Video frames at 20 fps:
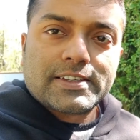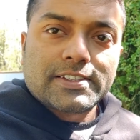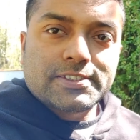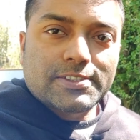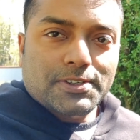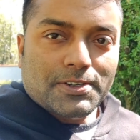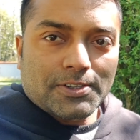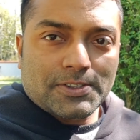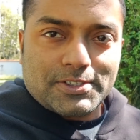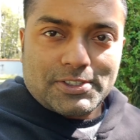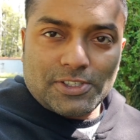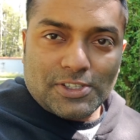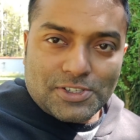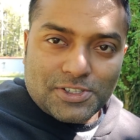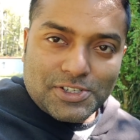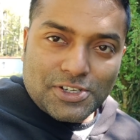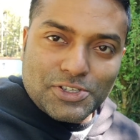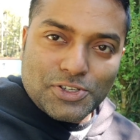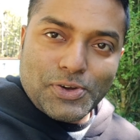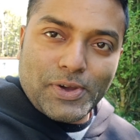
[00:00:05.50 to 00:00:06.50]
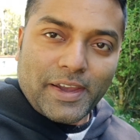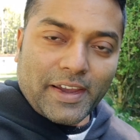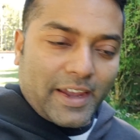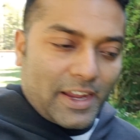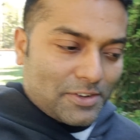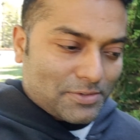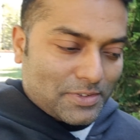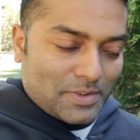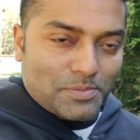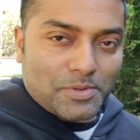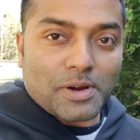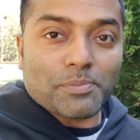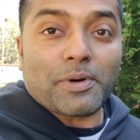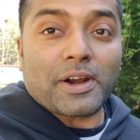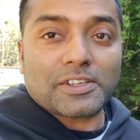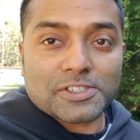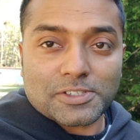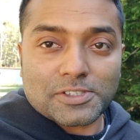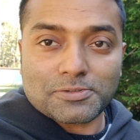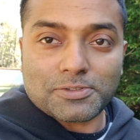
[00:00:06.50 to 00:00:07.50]
So this is Shijo again from the
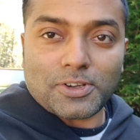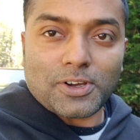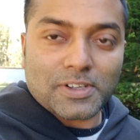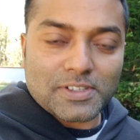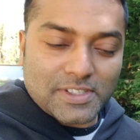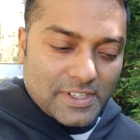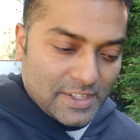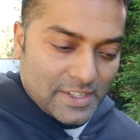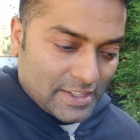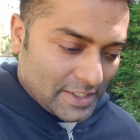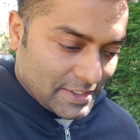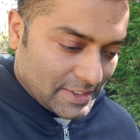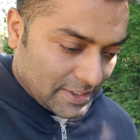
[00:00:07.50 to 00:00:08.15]
Master Vlogs.